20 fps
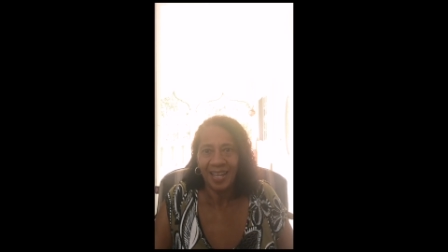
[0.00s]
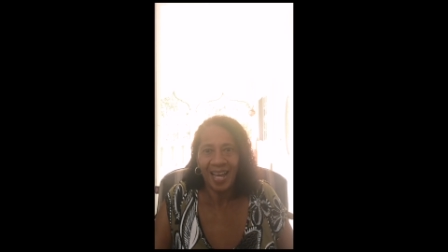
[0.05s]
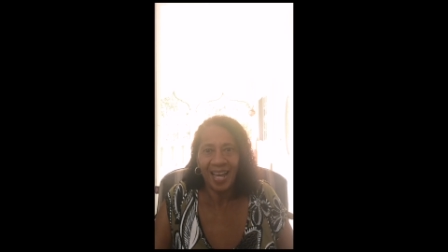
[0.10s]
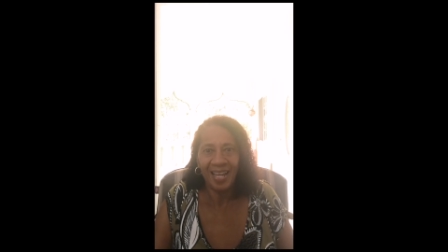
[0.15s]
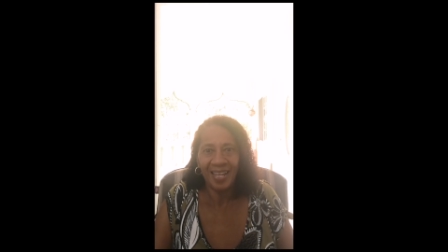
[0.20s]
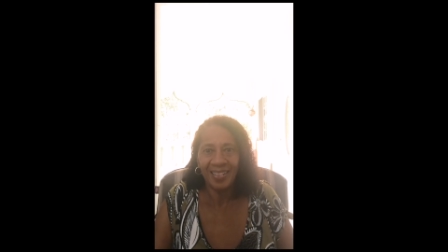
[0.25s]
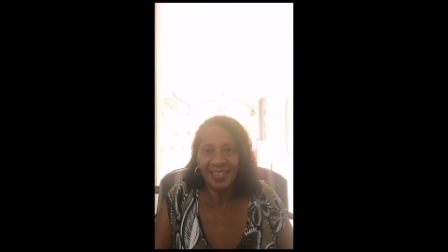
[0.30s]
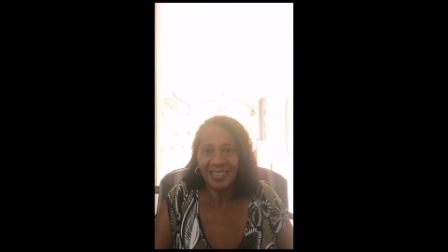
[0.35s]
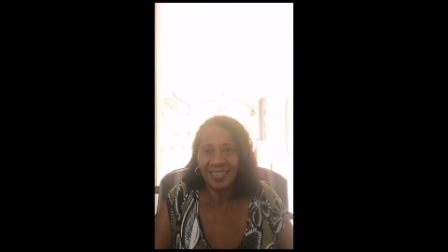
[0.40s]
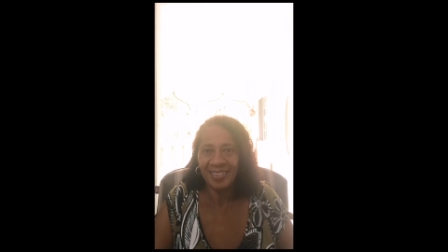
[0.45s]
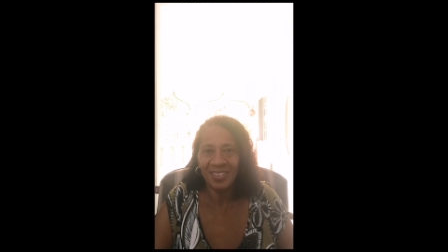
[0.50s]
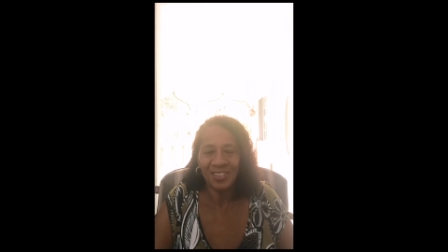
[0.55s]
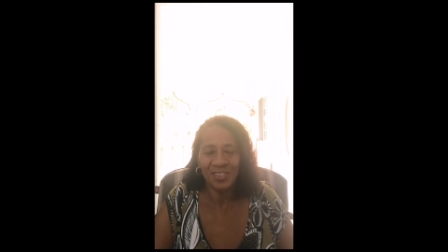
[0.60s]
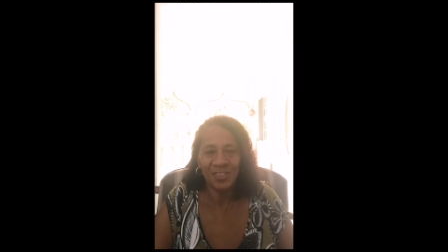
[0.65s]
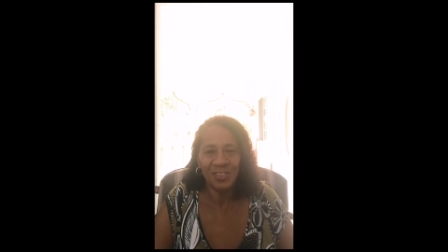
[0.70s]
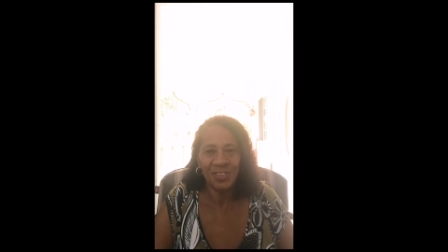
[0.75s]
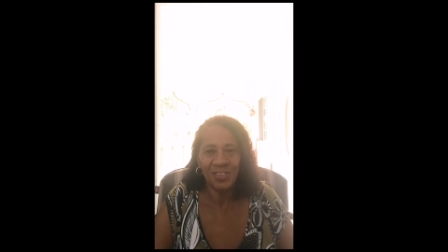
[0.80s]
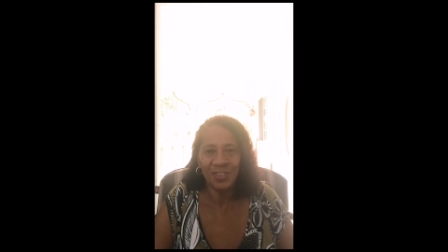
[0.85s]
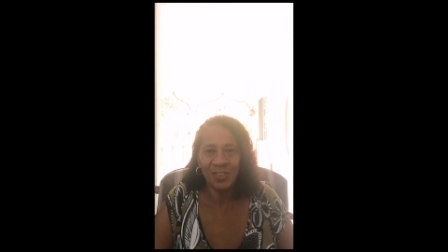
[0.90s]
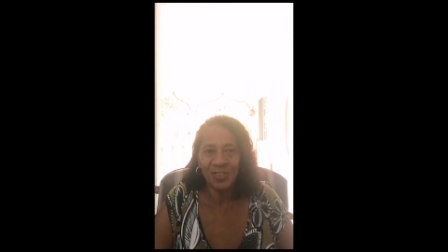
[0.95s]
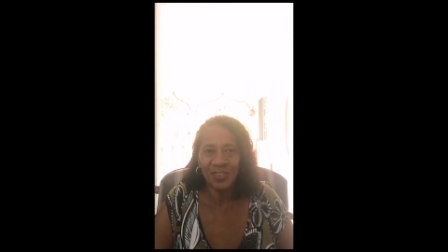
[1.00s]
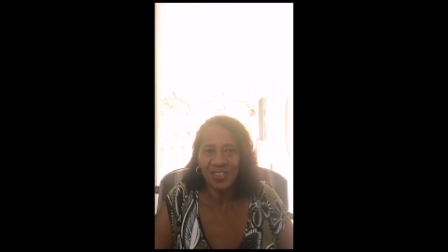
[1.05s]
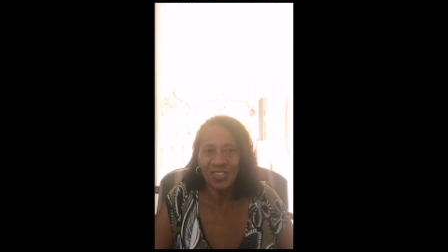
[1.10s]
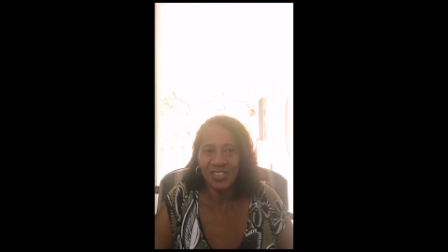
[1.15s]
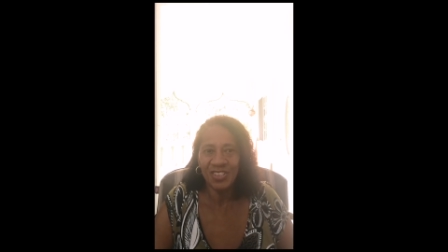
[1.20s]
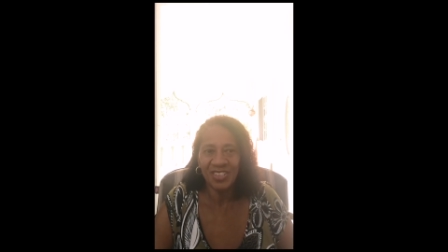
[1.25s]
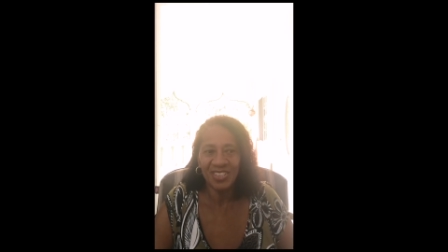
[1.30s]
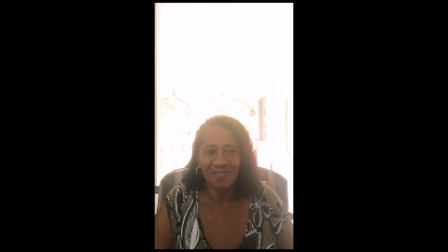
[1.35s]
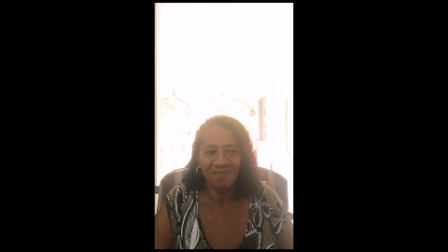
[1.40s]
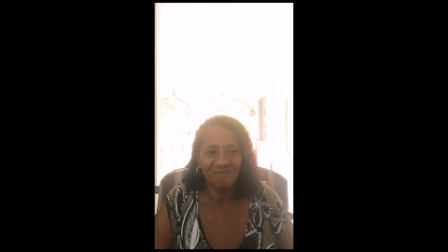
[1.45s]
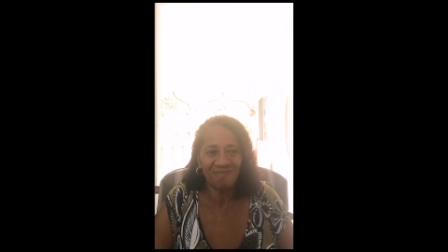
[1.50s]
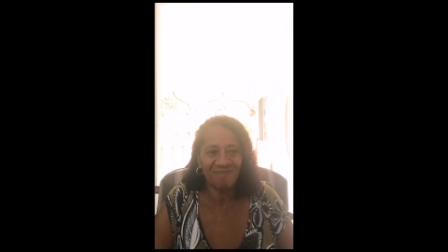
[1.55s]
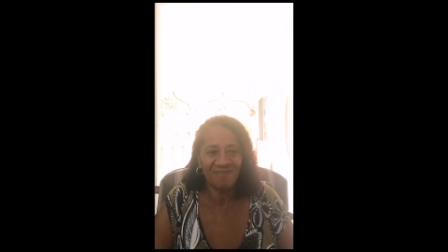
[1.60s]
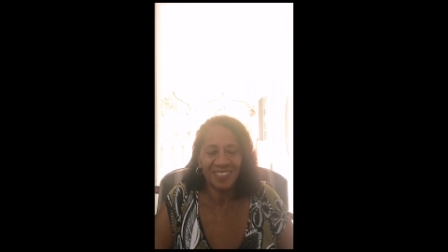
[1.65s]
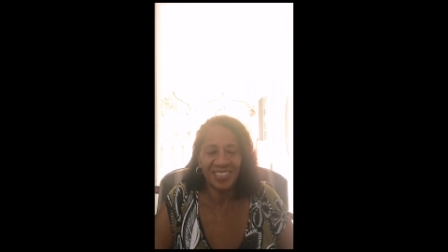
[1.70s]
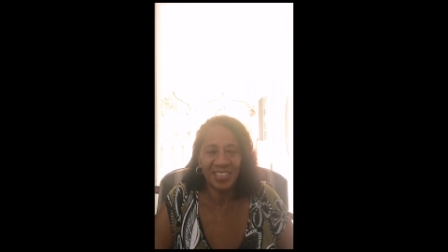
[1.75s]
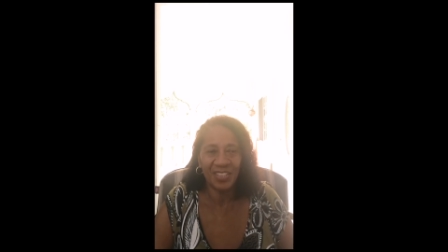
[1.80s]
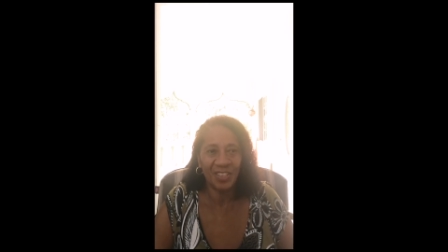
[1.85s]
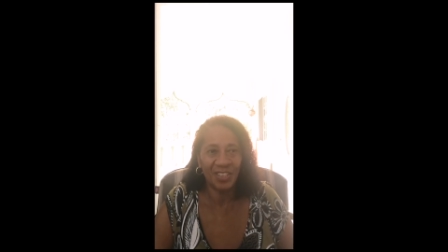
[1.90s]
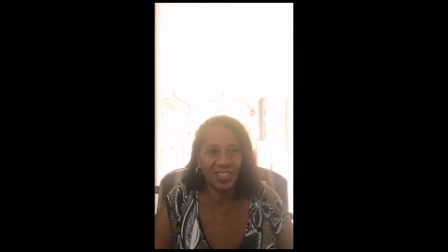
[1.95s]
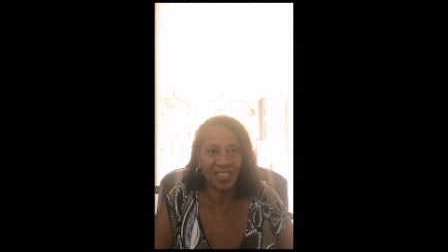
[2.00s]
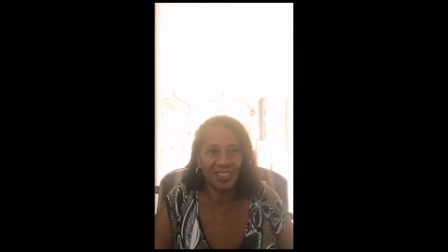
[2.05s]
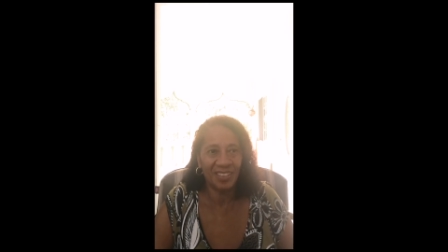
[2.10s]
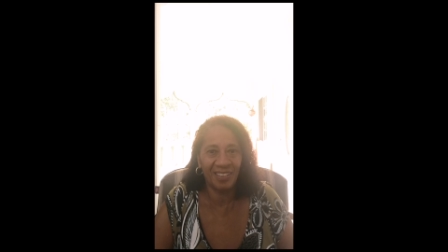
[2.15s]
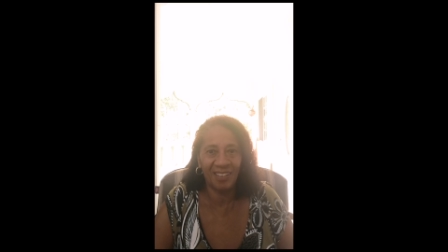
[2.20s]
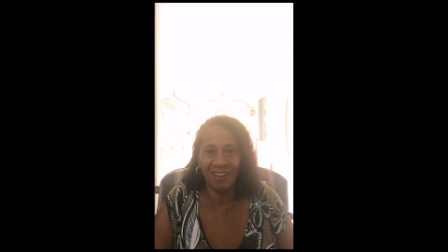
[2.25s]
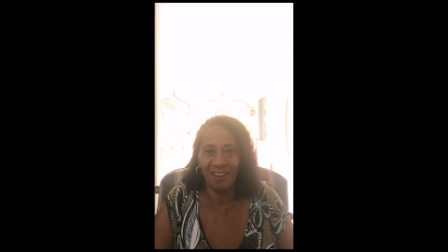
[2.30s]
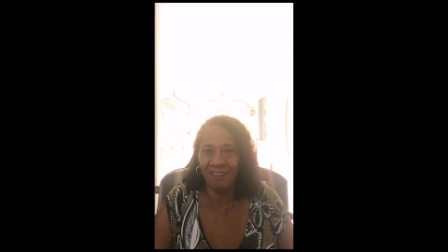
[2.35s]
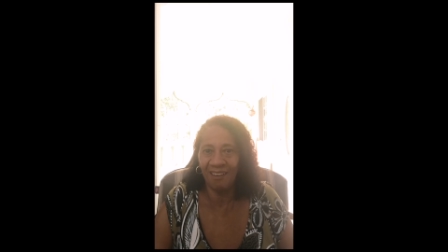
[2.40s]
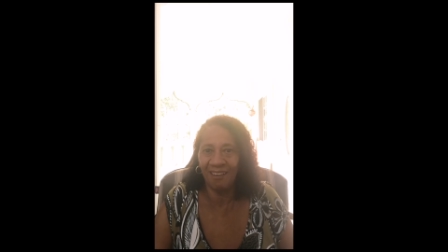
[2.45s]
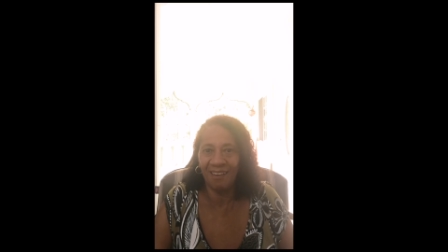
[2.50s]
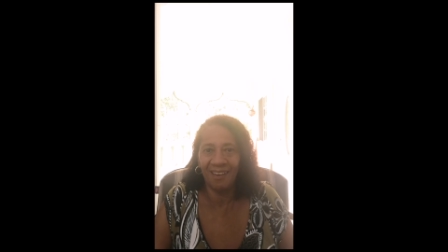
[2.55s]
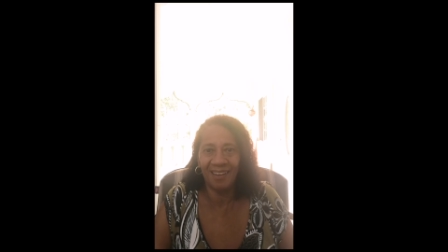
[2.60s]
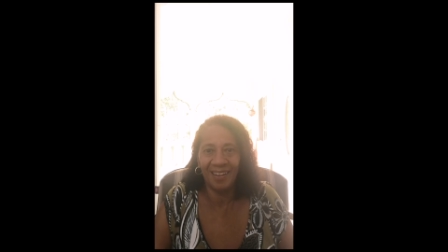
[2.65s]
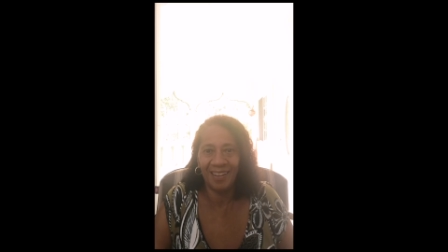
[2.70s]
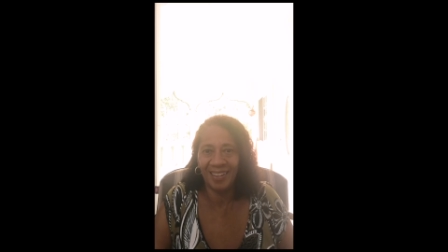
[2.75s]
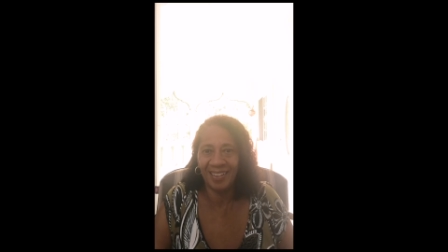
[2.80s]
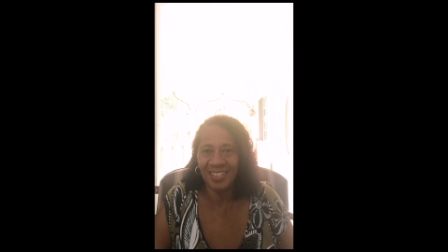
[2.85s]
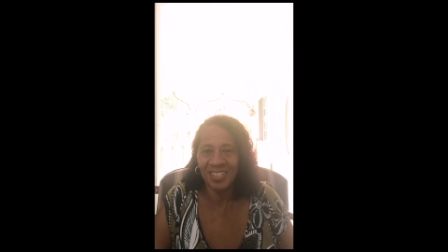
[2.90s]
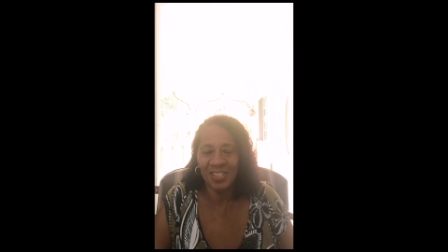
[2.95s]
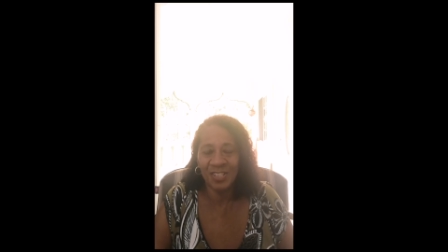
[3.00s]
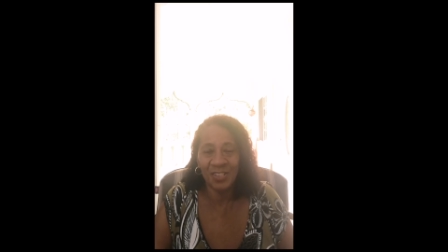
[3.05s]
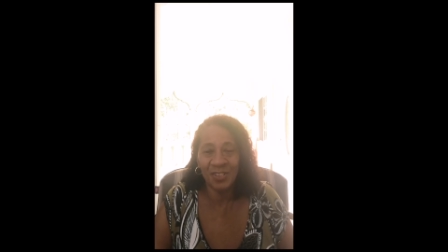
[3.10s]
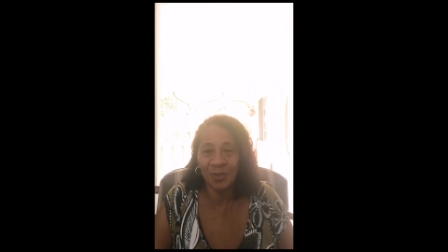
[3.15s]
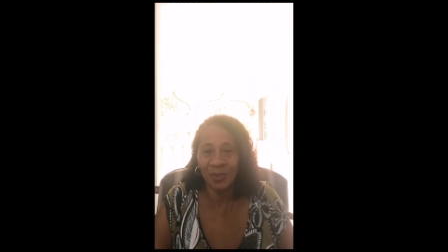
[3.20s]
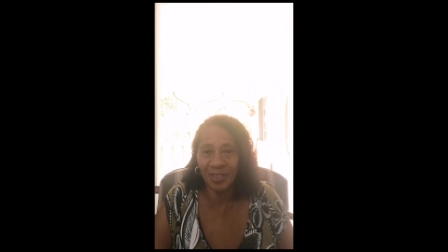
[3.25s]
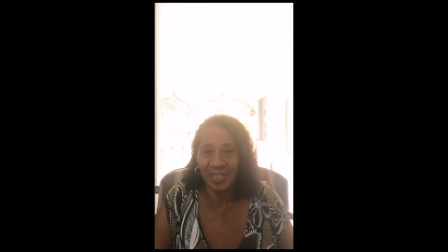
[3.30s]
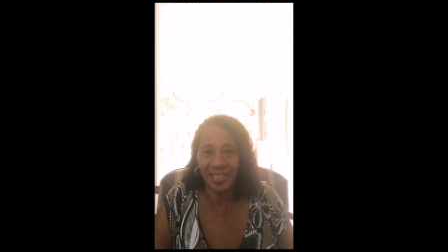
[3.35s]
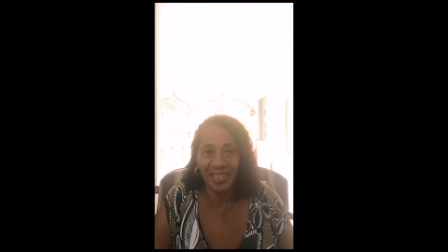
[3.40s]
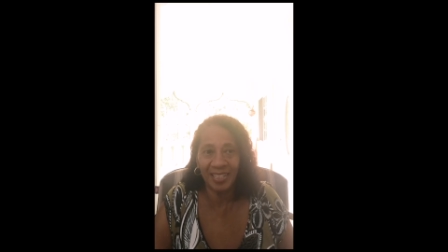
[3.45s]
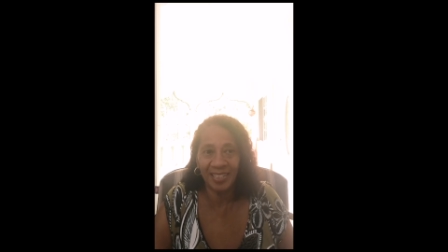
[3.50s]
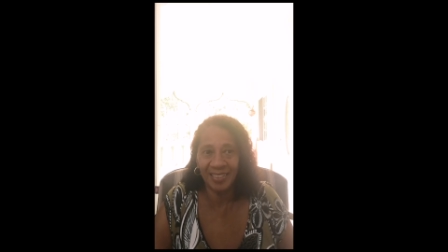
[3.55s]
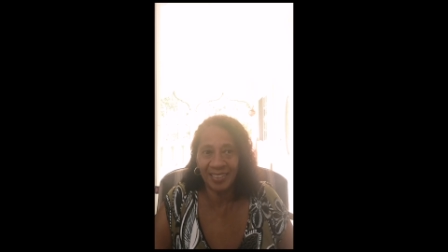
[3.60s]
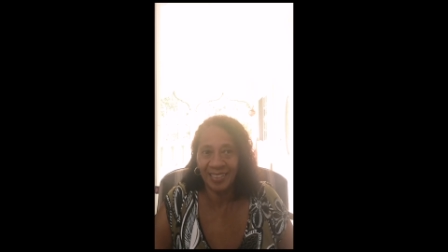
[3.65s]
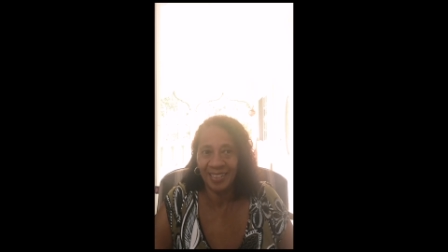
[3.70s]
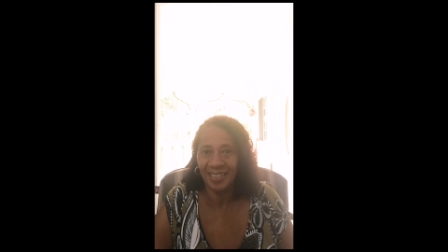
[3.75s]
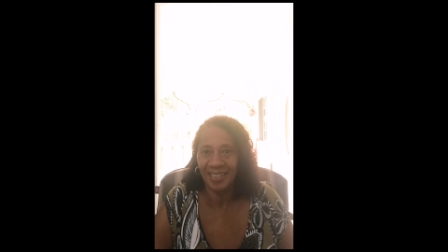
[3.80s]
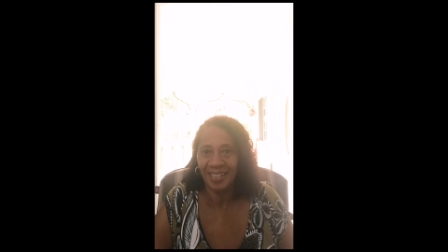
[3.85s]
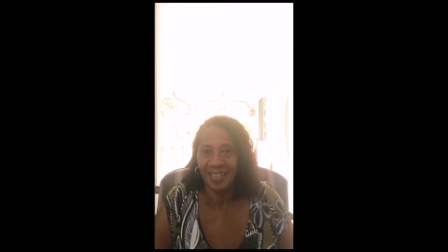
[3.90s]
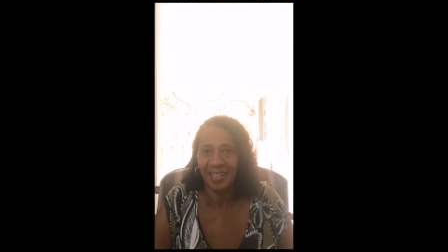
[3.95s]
and just got stuck in